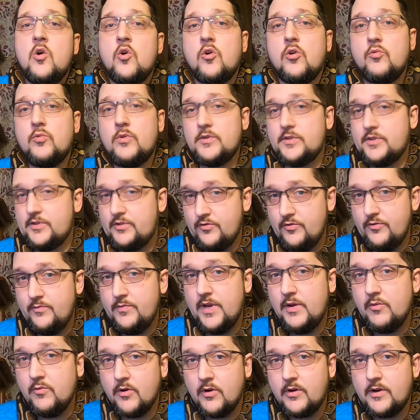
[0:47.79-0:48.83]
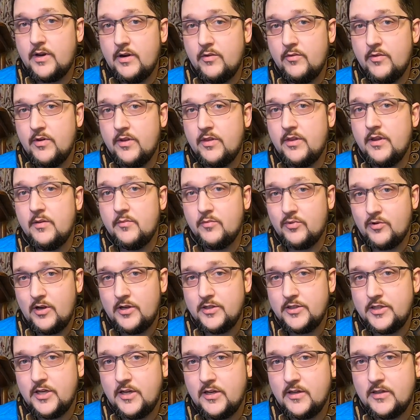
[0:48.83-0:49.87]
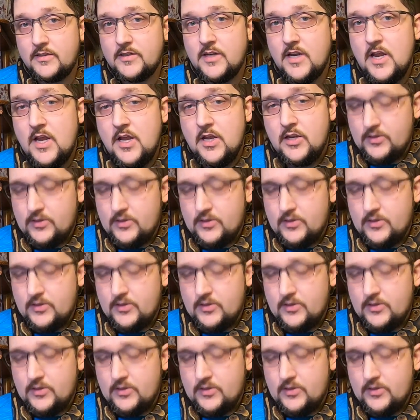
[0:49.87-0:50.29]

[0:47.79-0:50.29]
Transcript: or will soon be working with in projects.